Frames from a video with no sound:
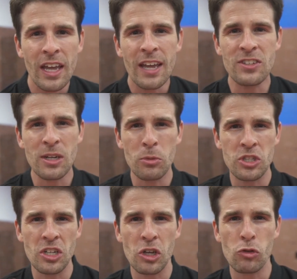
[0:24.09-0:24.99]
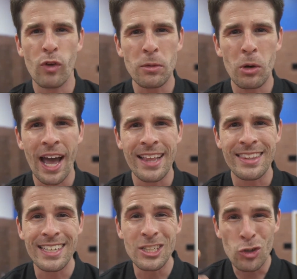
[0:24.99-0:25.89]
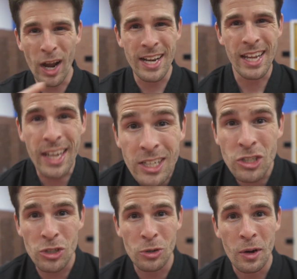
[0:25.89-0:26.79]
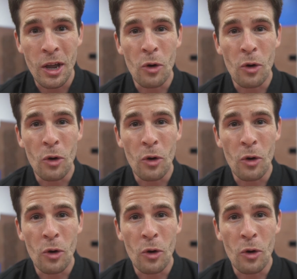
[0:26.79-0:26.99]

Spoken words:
if someone's an incredible athlete trying to hit you